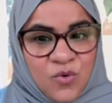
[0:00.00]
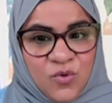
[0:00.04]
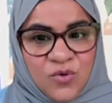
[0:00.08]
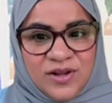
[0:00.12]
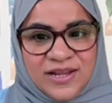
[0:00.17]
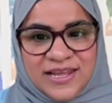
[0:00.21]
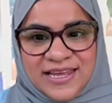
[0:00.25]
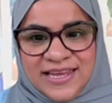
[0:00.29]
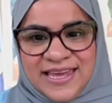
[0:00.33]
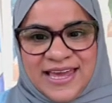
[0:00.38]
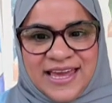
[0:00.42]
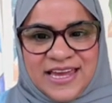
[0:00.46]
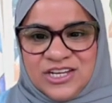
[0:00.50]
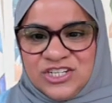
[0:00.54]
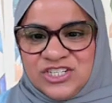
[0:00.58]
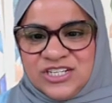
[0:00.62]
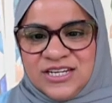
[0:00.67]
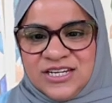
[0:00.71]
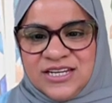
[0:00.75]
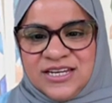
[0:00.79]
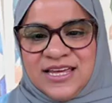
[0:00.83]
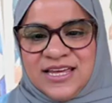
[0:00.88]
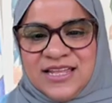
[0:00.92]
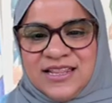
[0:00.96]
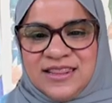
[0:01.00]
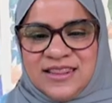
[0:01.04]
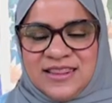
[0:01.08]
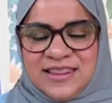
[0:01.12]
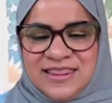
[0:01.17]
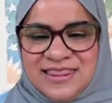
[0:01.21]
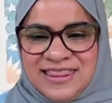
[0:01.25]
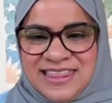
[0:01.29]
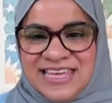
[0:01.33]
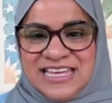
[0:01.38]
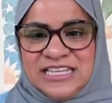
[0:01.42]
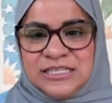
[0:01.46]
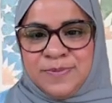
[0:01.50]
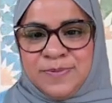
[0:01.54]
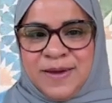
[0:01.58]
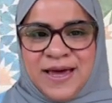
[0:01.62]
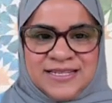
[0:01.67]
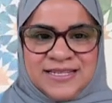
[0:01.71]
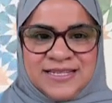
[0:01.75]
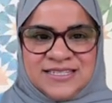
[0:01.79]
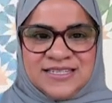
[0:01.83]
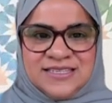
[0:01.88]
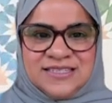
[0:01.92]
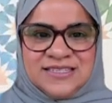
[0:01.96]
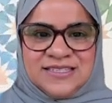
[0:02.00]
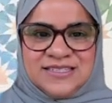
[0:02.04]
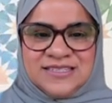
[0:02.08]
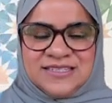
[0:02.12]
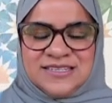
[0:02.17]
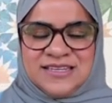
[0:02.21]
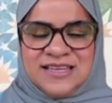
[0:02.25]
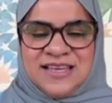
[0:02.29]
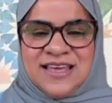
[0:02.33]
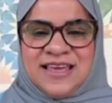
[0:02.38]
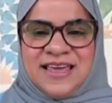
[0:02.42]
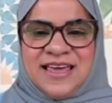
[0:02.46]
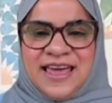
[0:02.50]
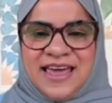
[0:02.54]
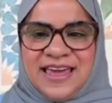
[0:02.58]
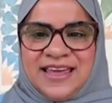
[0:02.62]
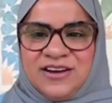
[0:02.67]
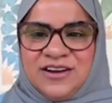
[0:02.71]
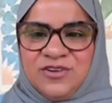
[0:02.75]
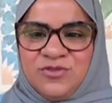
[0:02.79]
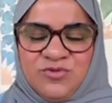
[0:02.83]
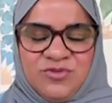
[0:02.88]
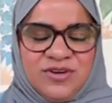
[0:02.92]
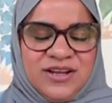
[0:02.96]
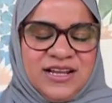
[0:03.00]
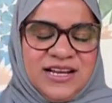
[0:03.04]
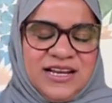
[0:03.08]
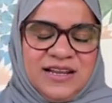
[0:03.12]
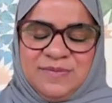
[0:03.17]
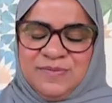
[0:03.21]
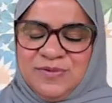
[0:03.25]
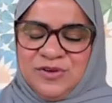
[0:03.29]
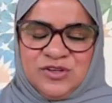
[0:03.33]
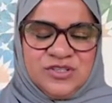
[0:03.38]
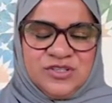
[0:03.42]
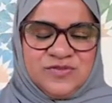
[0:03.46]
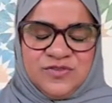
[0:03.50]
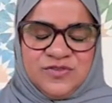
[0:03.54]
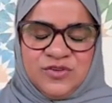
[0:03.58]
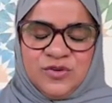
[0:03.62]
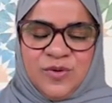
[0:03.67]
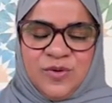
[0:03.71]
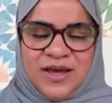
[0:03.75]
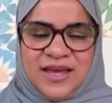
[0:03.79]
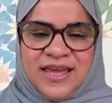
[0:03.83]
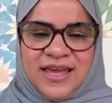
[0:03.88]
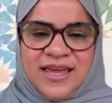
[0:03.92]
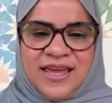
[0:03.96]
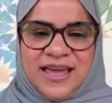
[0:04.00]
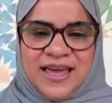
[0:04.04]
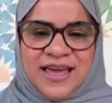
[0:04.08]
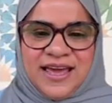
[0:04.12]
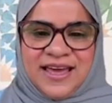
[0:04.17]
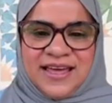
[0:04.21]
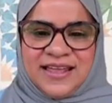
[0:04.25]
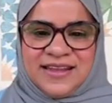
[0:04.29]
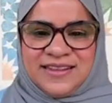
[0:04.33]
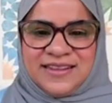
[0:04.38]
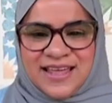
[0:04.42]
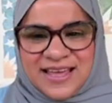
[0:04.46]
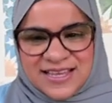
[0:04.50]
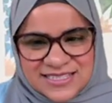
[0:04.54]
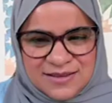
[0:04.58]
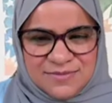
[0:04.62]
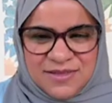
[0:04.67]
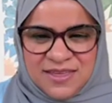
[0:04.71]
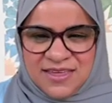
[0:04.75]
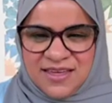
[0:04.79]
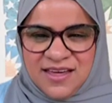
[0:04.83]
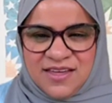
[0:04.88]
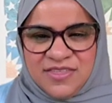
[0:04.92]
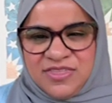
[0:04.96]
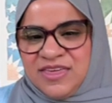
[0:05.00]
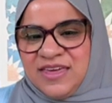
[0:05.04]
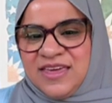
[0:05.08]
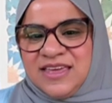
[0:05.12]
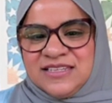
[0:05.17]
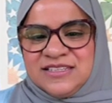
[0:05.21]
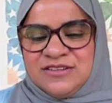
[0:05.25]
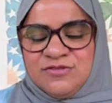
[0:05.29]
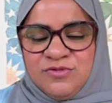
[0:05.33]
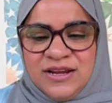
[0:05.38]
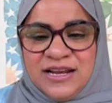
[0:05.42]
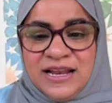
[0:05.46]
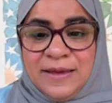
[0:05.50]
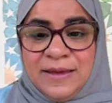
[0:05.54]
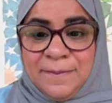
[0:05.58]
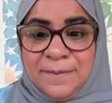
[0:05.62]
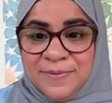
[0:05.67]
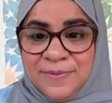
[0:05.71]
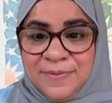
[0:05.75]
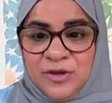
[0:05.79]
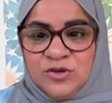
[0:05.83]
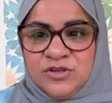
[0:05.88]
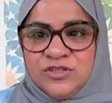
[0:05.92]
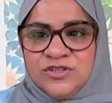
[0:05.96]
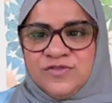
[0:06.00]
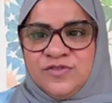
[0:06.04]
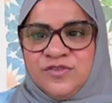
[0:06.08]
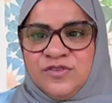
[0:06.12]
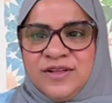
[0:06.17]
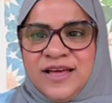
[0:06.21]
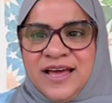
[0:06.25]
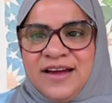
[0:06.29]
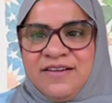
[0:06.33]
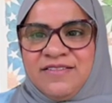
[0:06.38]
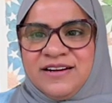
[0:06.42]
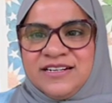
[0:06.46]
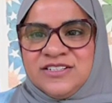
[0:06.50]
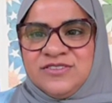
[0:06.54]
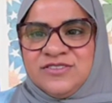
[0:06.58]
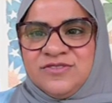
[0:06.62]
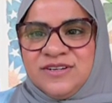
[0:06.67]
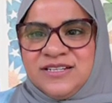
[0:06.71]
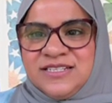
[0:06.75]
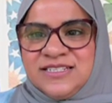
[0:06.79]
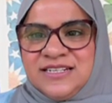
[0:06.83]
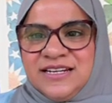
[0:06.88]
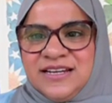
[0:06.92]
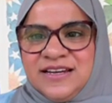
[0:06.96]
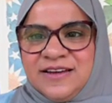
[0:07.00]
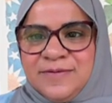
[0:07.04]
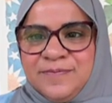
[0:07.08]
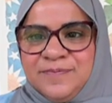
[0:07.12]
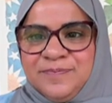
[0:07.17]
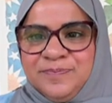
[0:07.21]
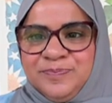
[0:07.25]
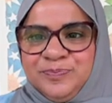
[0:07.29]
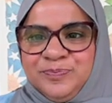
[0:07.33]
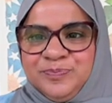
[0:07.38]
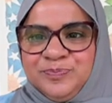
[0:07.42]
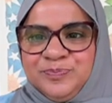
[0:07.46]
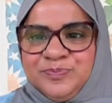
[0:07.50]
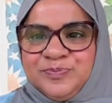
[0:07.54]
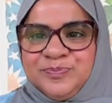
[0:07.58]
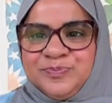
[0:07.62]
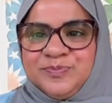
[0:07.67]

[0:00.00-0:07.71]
all engaging in these patterns in a really beautiful way. And that's something I think is a really beautiful characteristic.